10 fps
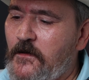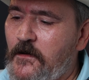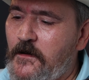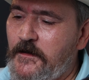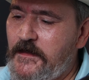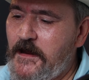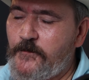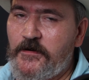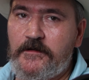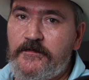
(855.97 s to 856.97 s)
on a
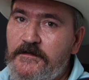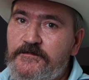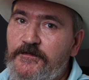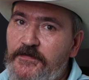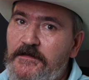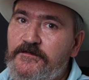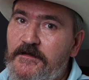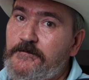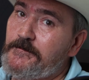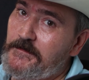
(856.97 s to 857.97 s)
camera, these are things
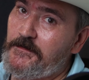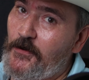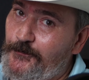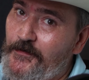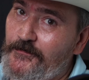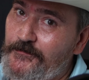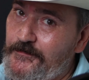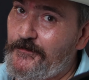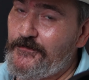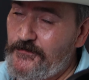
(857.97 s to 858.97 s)
that
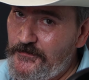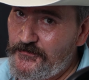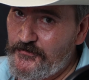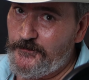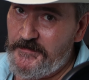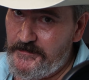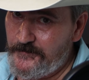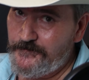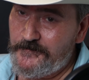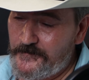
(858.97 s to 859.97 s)
GoPro, you know, you, you should
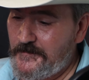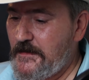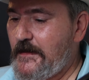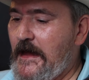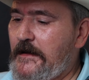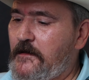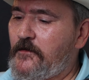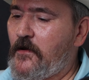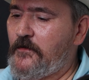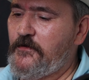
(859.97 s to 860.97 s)
be adding
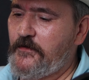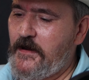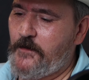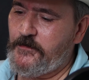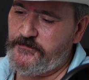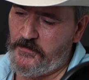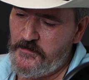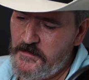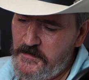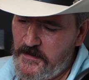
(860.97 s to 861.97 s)
it onto your camera.
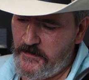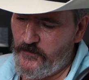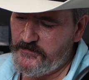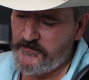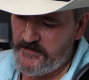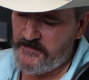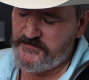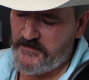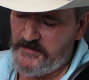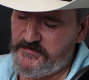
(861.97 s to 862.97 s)
So anyways,
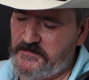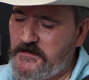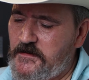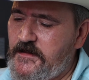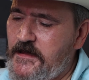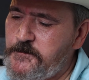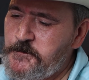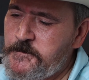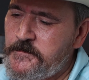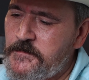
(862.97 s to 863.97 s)
it's nice that they did that